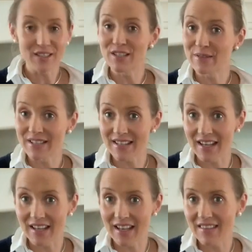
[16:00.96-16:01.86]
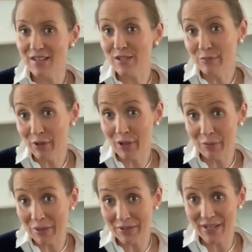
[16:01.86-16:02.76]
to do its thing, and then tomorrow
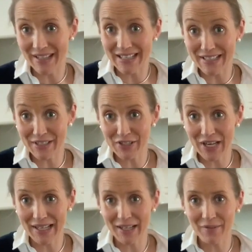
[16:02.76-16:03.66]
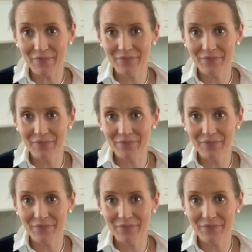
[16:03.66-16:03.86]
we'll turn it into jelly.